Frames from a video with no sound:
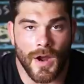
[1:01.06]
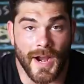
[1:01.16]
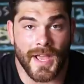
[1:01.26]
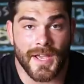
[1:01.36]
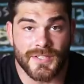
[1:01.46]
All
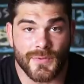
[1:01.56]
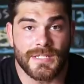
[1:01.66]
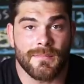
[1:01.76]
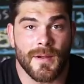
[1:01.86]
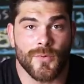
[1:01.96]
right, so
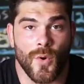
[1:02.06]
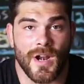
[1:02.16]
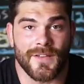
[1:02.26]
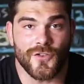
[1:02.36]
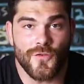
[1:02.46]
tip number
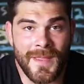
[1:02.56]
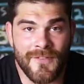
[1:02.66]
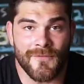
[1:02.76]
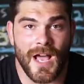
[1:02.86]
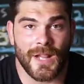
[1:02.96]
one, if you've been
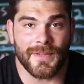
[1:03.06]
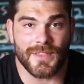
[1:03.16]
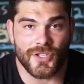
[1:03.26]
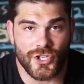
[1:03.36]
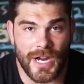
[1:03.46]
following
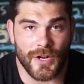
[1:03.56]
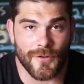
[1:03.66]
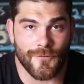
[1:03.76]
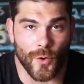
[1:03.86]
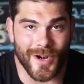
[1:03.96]
this
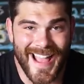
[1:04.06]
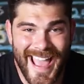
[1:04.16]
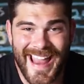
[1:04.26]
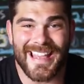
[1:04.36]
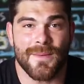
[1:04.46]
channel for
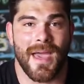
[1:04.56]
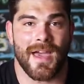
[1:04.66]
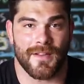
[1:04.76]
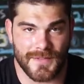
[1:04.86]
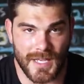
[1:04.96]
any
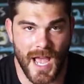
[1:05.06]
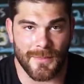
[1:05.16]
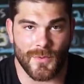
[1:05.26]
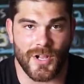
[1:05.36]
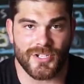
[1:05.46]
amount of
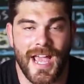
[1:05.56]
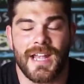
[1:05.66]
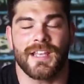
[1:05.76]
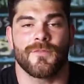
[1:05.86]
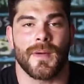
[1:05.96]
time and watched
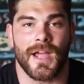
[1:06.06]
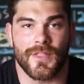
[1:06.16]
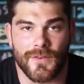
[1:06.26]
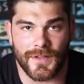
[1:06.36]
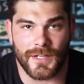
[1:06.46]
any of my
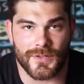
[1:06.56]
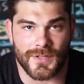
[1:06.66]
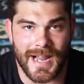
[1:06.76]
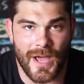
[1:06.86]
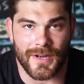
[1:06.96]
other videos
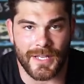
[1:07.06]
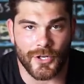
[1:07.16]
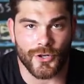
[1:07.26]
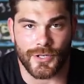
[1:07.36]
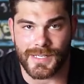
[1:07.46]
on how to
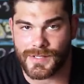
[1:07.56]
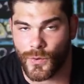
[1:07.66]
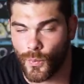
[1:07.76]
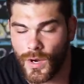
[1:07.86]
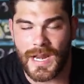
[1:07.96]
increase
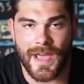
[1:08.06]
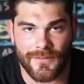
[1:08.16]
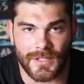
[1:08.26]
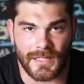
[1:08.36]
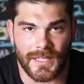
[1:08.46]

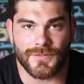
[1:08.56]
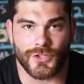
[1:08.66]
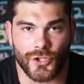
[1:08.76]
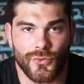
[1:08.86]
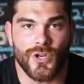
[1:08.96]
whatever lift,
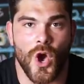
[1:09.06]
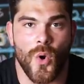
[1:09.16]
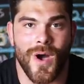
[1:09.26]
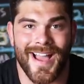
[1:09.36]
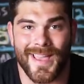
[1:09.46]
you
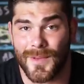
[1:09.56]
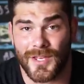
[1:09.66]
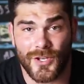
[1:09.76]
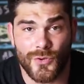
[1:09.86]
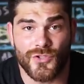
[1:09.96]
know I am a
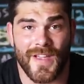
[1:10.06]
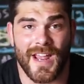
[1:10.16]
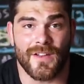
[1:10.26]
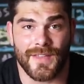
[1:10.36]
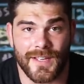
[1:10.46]
huge
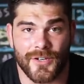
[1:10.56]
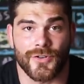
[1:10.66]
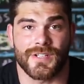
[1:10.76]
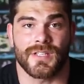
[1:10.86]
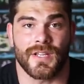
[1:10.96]
fan of
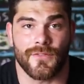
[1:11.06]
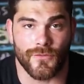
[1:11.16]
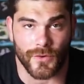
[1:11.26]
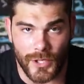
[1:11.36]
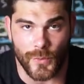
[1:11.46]
increasing
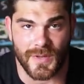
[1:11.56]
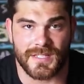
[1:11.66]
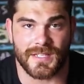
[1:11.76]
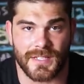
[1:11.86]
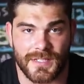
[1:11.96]

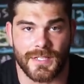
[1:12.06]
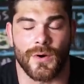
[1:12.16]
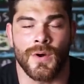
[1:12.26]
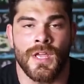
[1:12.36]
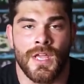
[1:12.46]
frequency.
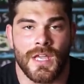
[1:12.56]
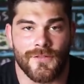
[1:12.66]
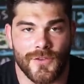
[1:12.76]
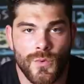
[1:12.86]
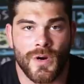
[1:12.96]
So
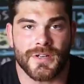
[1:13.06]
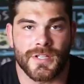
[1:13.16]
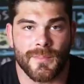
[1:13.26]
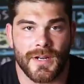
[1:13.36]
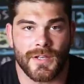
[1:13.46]
if you are
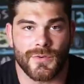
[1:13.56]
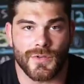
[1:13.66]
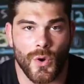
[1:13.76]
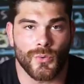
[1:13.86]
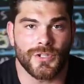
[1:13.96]
somebody
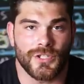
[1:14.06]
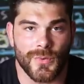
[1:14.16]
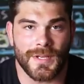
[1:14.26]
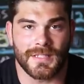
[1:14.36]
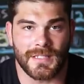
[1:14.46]
who's only
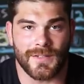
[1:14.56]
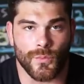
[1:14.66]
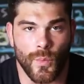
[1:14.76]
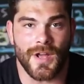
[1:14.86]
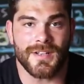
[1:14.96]
doing the lift
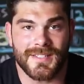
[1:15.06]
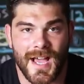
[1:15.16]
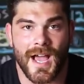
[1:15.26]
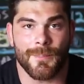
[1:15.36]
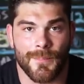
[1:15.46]
one
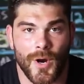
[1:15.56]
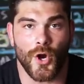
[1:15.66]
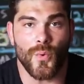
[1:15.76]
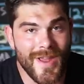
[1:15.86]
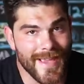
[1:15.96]
time
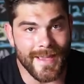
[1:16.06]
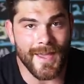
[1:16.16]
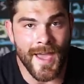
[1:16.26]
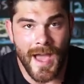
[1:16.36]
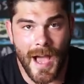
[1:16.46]
per
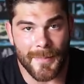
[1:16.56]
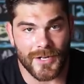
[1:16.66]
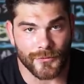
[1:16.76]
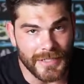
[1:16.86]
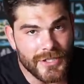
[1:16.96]
week, I'm
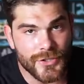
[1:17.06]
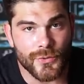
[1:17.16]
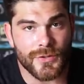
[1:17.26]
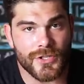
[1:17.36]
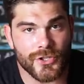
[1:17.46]
gonna reach through the